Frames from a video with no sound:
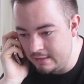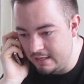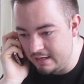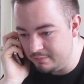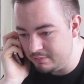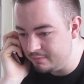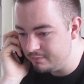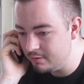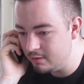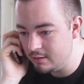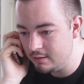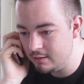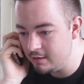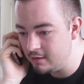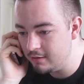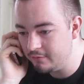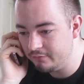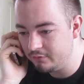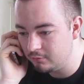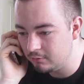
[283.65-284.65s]
I've been putting
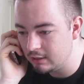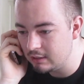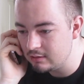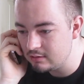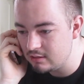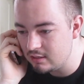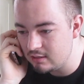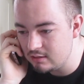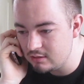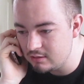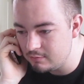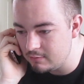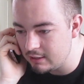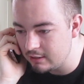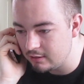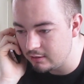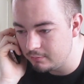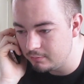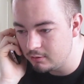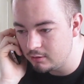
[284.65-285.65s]
off for weeks, so I'll just
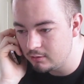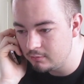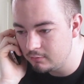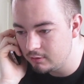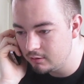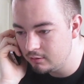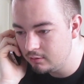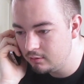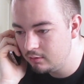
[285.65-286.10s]
make an appointment.